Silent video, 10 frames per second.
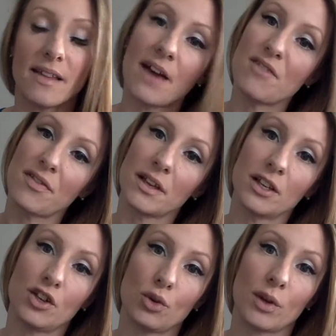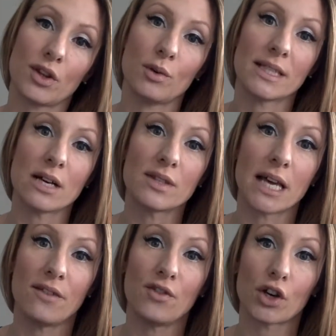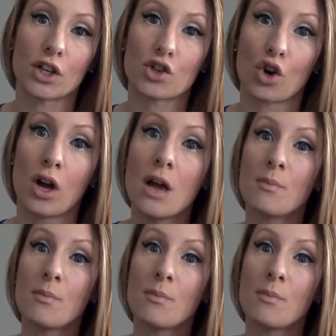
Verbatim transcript: They have nothing to do with you. It's outside of your control.